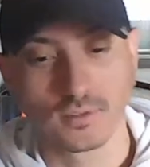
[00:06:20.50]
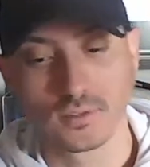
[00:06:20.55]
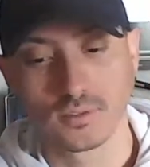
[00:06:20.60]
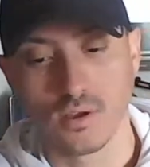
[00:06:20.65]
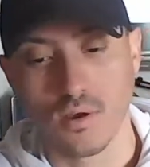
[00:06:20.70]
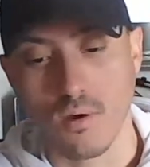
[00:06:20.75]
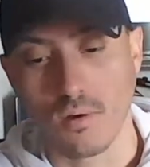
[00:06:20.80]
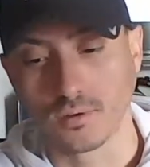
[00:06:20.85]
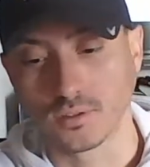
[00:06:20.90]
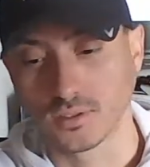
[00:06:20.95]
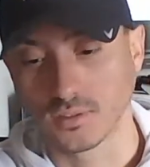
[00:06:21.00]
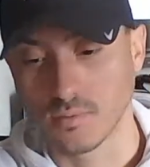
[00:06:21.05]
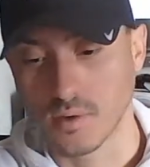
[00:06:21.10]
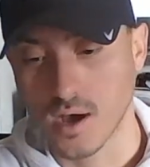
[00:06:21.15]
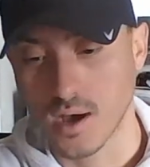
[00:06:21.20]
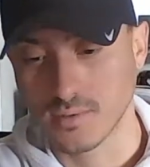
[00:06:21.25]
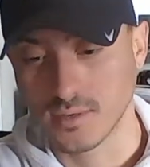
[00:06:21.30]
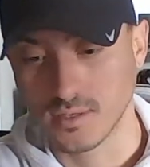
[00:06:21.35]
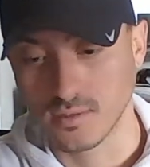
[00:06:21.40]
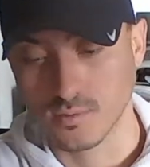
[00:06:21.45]
So some
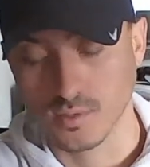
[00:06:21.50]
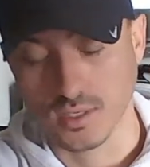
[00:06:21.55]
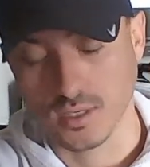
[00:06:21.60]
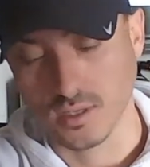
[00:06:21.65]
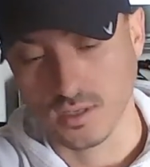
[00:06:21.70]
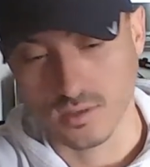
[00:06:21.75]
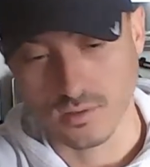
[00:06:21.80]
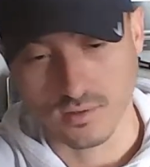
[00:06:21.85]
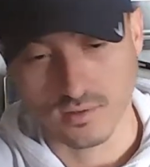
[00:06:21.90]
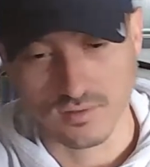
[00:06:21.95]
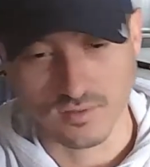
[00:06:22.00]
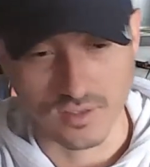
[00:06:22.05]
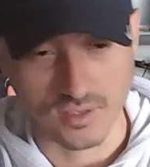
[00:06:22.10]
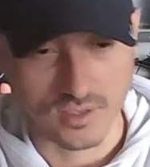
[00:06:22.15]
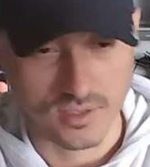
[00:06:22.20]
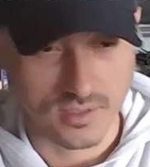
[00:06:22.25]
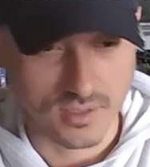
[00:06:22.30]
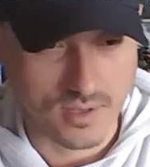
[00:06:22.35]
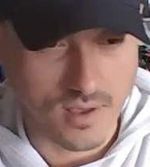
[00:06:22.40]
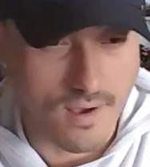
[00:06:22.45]
options we can use for
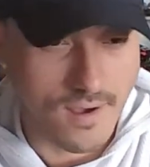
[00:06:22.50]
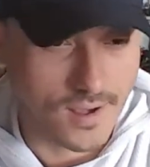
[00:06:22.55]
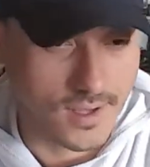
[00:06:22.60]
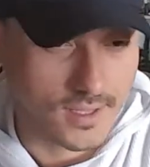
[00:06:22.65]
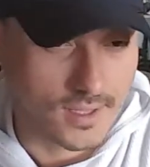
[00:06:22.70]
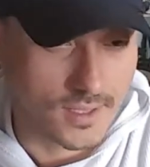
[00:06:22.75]
this.